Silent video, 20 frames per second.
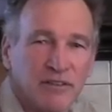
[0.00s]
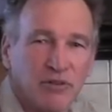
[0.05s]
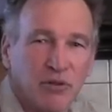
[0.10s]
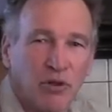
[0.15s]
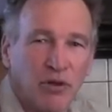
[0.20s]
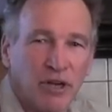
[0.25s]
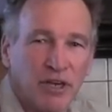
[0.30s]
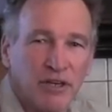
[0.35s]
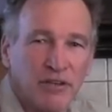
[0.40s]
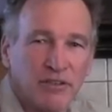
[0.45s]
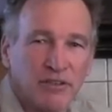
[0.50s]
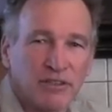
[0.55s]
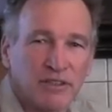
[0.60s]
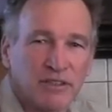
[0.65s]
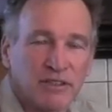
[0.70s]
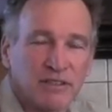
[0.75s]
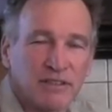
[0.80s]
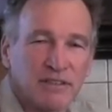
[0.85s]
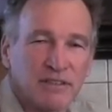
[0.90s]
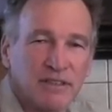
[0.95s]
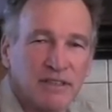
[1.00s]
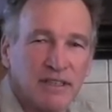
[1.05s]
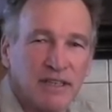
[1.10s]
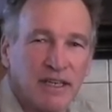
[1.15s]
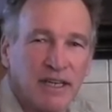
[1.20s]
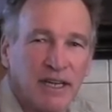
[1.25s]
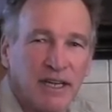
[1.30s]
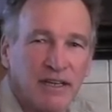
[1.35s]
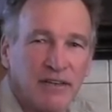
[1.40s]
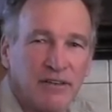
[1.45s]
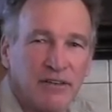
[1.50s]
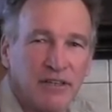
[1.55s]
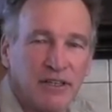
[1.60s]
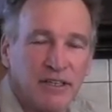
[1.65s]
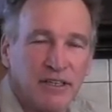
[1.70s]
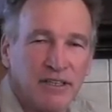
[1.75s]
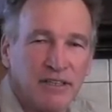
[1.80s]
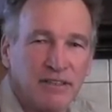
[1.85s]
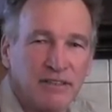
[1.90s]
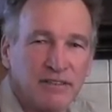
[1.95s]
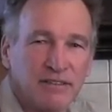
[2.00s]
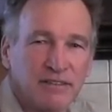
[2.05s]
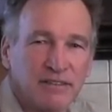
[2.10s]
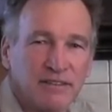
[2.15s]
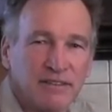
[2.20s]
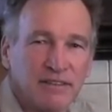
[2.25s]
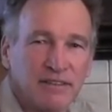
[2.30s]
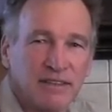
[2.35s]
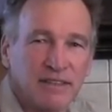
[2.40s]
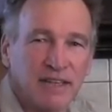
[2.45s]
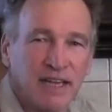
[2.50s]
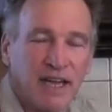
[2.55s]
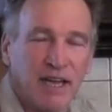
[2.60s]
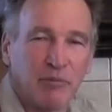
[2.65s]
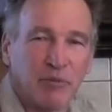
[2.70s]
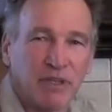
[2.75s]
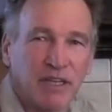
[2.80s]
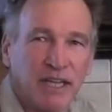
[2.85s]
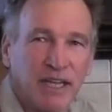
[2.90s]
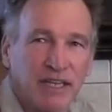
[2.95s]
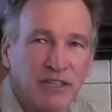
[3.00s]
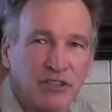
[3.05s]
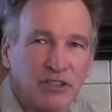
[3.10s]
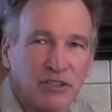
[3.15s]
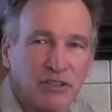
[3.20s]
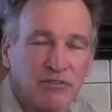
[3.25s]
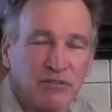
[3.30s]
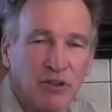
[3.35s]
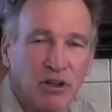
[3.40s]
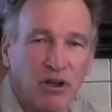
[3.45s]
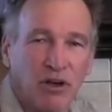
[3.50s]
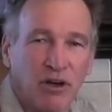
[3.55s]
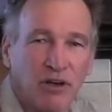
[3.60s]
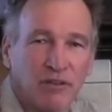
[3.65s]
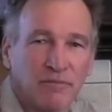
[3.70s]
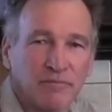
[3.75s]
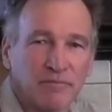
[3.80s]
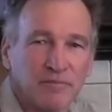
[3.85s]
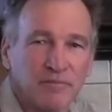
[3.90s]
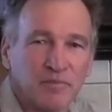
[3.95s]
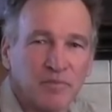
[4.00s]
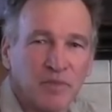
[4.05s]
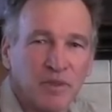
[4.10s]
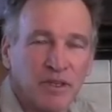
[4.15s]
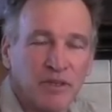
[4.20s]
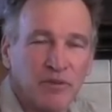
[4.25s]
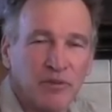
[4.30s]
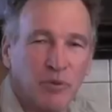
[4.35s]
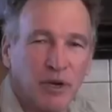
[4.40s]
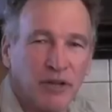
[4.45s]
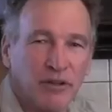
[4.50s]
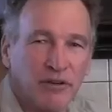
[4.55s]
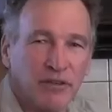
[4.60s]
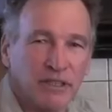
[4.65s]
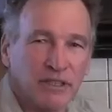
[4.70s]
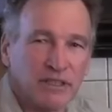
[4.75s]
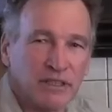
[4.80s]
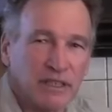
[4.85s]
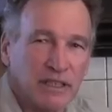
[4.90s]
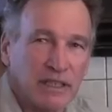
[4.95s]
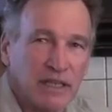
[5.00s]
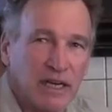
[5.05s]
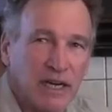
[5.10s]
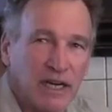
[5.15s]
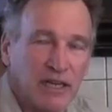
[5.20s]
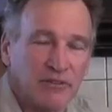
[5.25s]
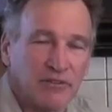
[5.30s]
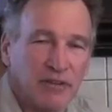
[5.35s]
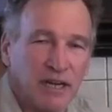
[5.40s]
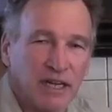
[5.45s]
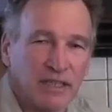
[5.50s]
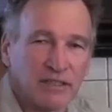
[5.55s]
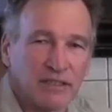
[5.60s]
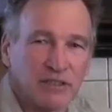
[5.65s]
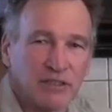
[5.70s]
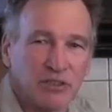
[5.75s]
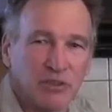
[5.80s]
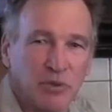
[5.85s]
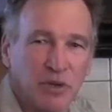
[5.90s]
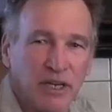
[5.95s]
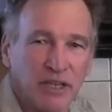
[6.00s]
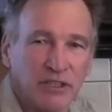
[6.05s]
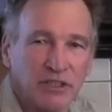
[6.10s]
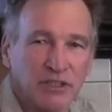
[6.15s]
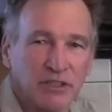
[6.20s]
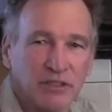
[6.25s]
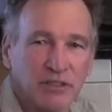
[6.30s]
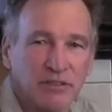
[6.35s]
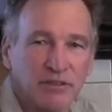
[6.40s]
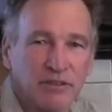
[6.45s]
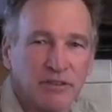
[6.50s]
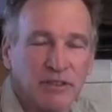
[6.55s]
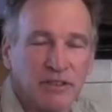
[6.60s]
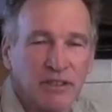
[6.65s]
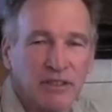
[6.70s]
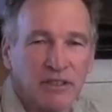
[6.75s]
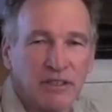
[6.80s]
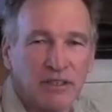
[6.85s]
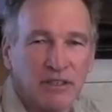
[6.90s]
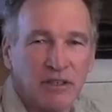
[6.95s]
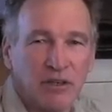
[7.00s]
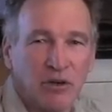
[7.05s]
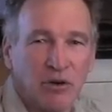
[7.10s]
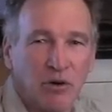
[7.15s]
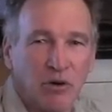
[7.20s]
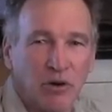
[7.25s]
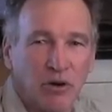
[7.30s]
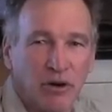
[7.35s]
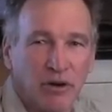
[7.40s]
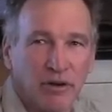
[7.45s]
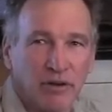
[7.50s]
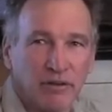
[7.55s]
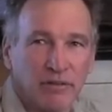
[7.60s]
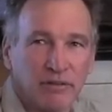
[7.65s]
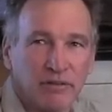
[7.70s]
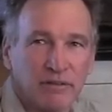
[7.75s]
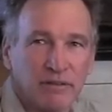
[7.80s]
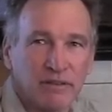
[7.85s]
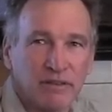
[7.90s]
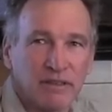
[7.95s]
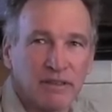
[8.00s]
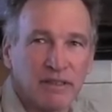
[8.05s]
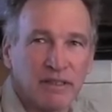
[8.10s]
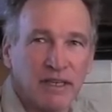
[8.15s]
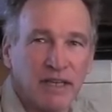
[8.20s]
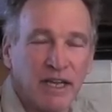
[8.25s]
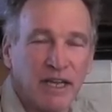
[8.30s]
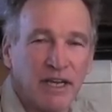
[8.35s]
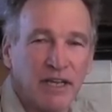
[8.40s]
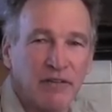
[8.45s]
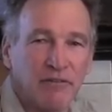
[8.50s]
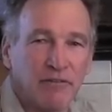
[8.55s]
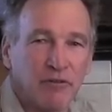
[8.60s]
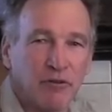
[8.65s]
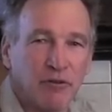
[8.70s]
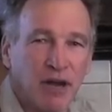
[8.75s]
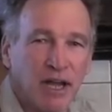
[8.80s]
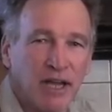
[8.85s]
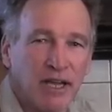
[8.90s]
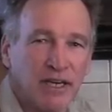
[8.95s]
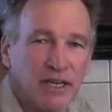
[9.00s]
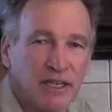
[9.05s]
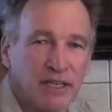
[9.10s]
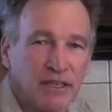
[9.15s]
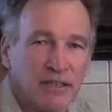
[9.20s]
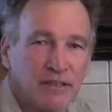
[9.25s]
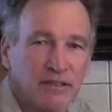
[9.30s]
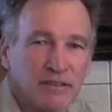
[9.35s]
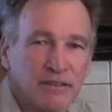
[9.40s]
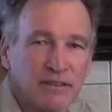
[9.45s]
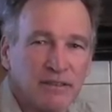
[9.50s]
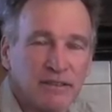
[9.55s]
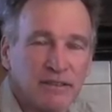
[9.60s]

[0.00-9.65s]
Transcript: lawyers and the application of law, whether it's in a contract situation or any variety